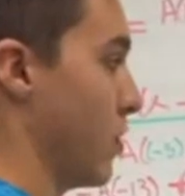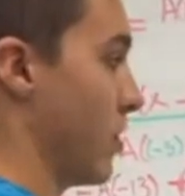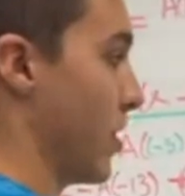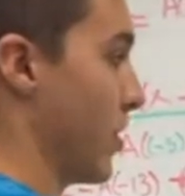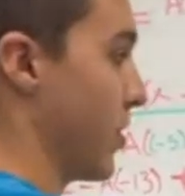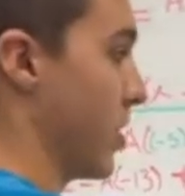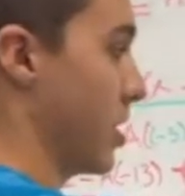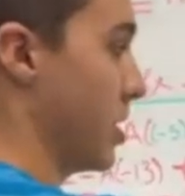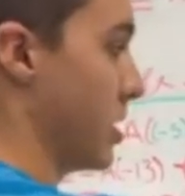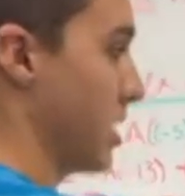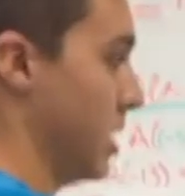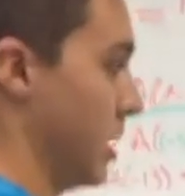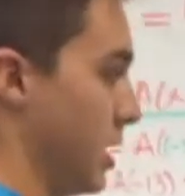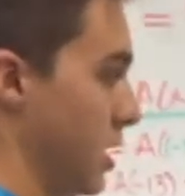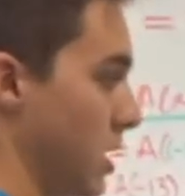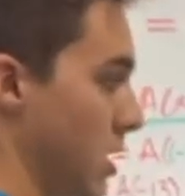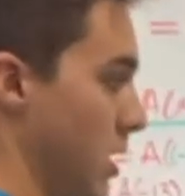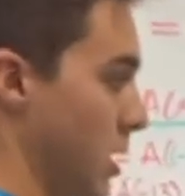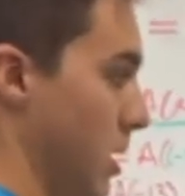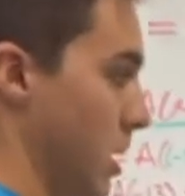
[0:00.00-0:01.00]
over
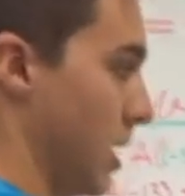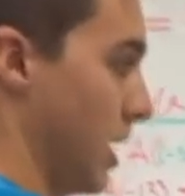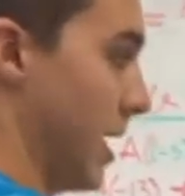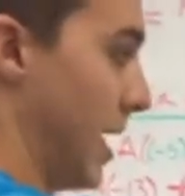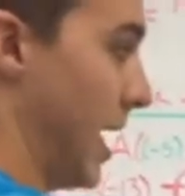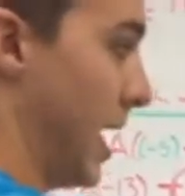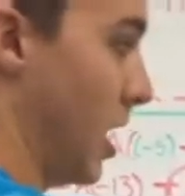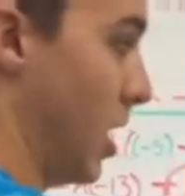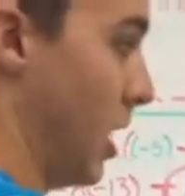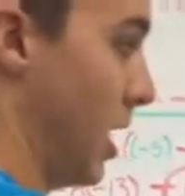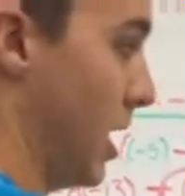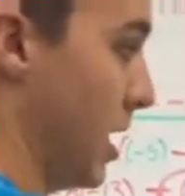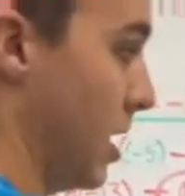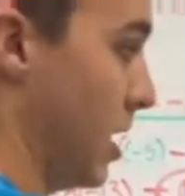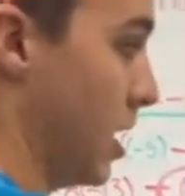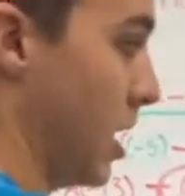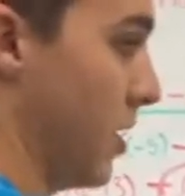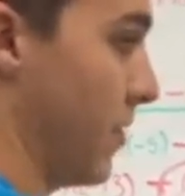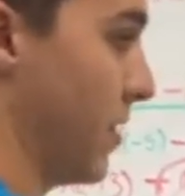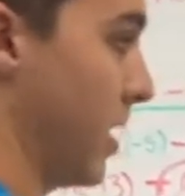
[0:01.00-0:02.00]
13
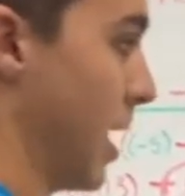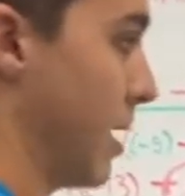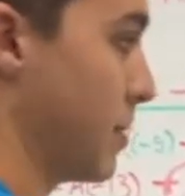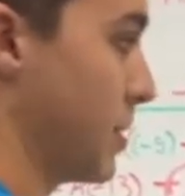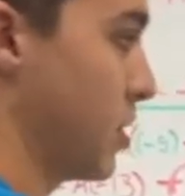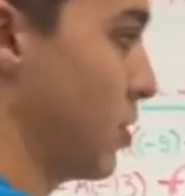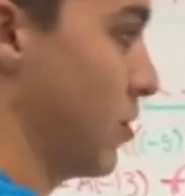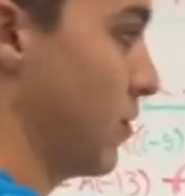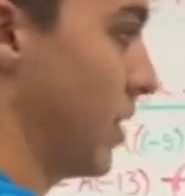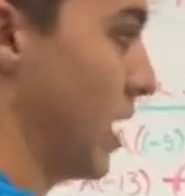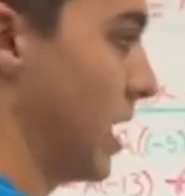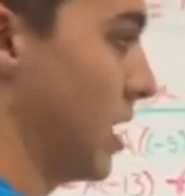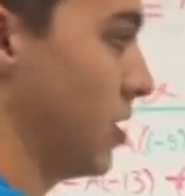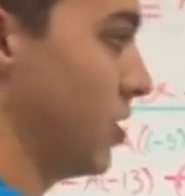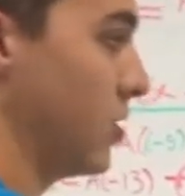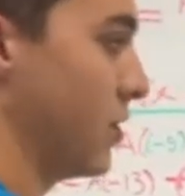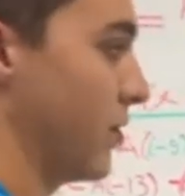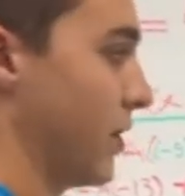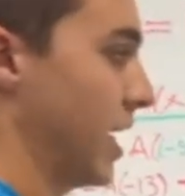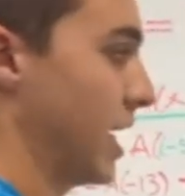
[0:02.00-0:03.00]
ln of the absolute
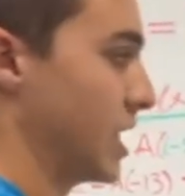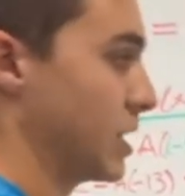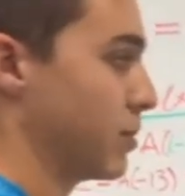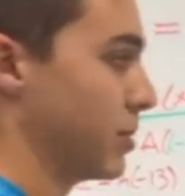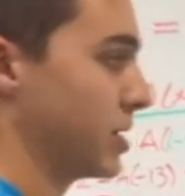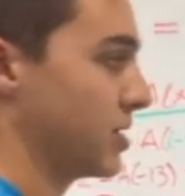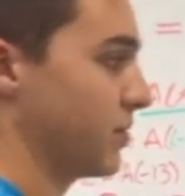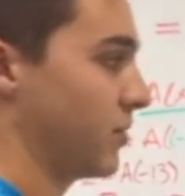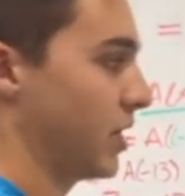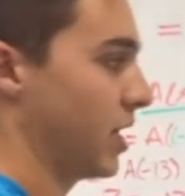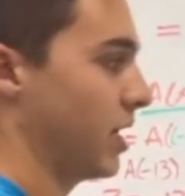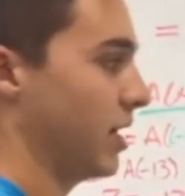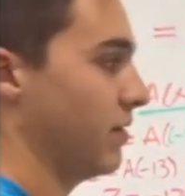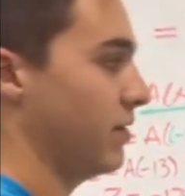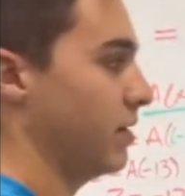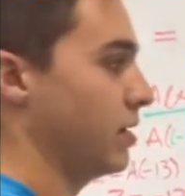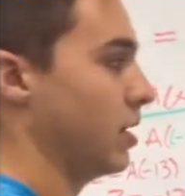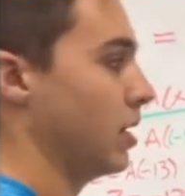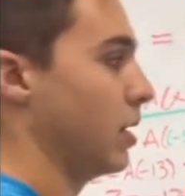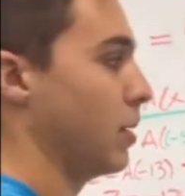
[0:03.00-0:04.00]
value of x plus 5
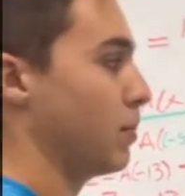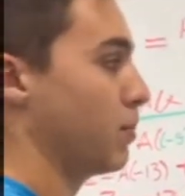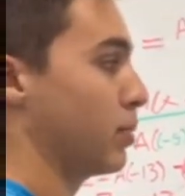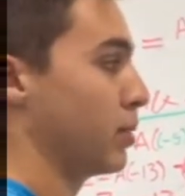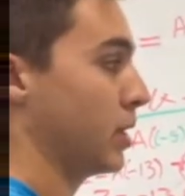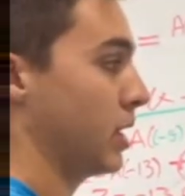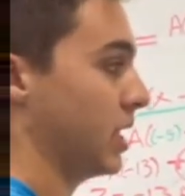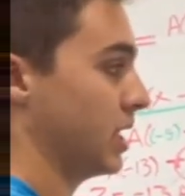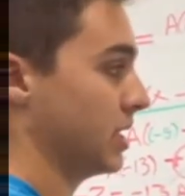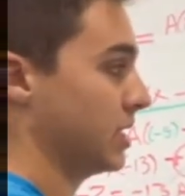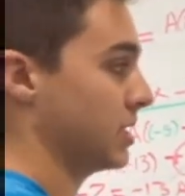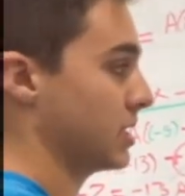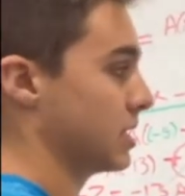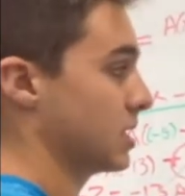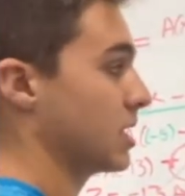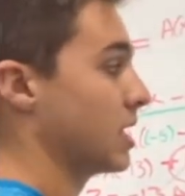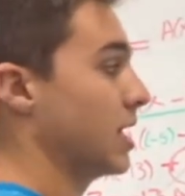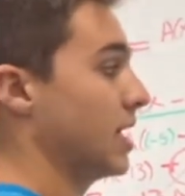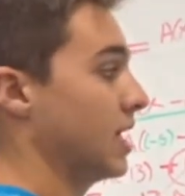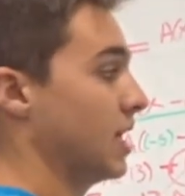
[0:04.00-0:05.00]
plus
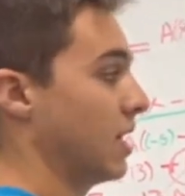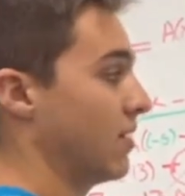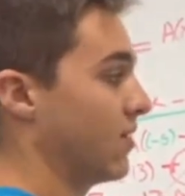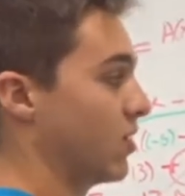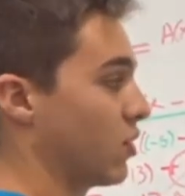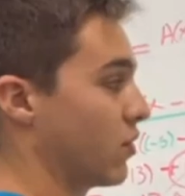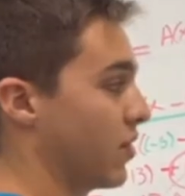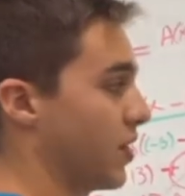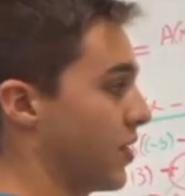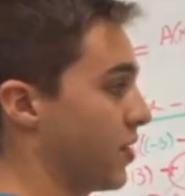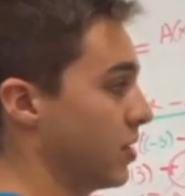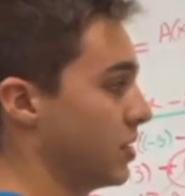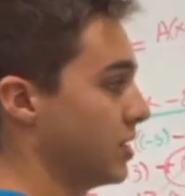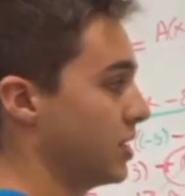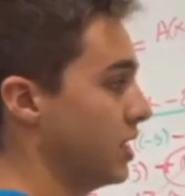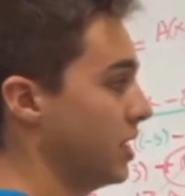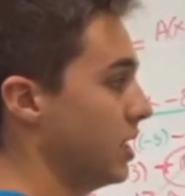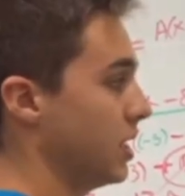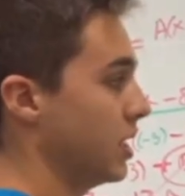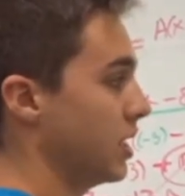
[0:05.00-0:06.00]
11 over
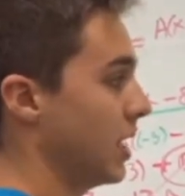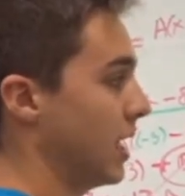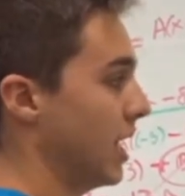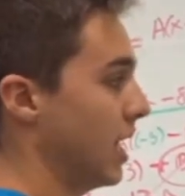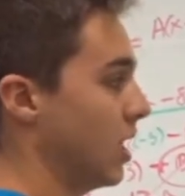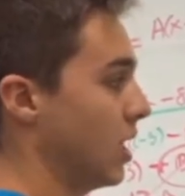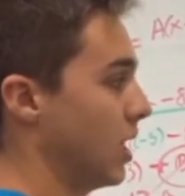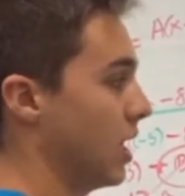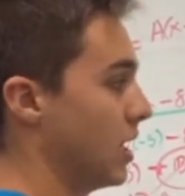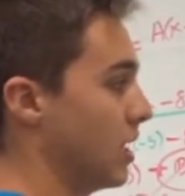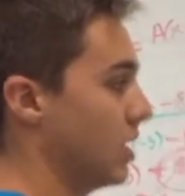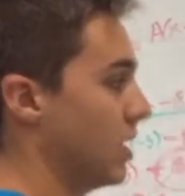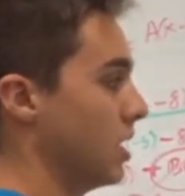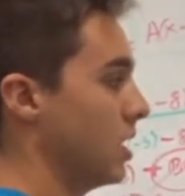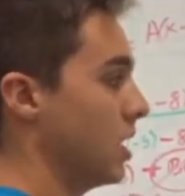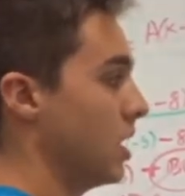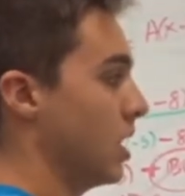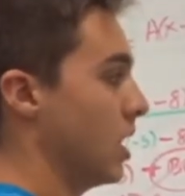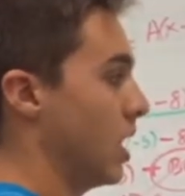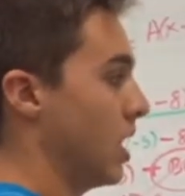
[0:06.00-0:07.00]
13 ln
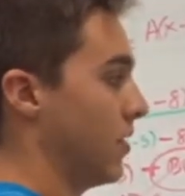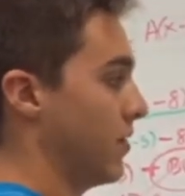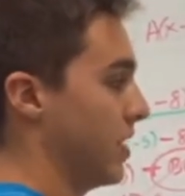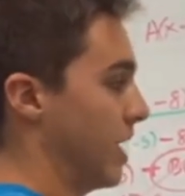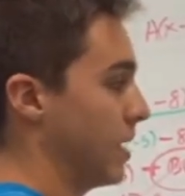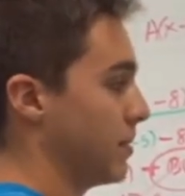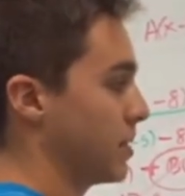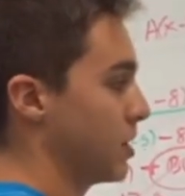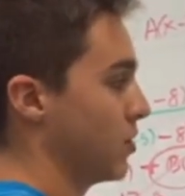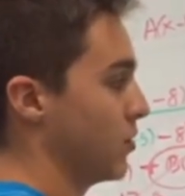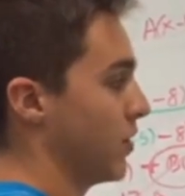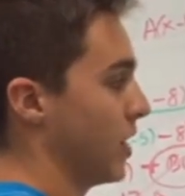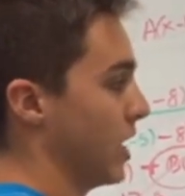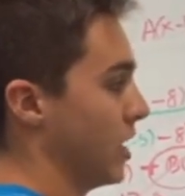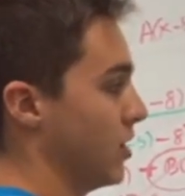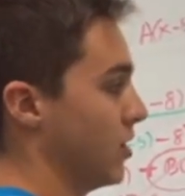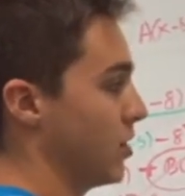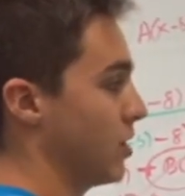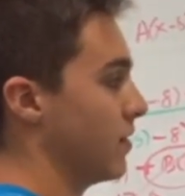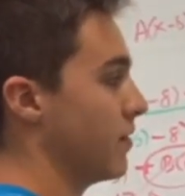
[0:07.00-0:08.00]
of the absolute
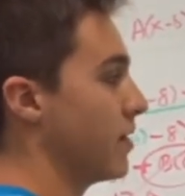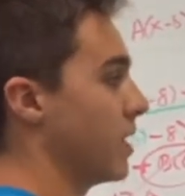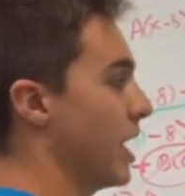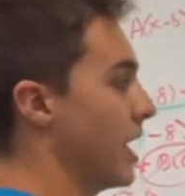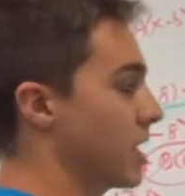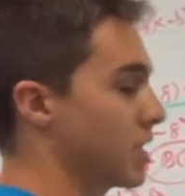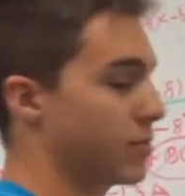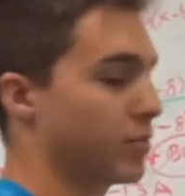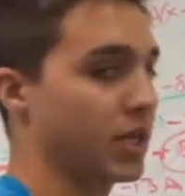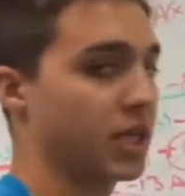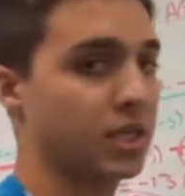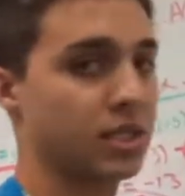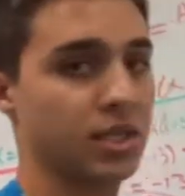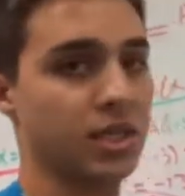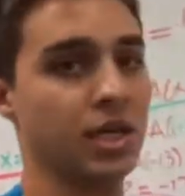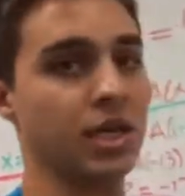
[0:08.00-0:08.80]
value of x minus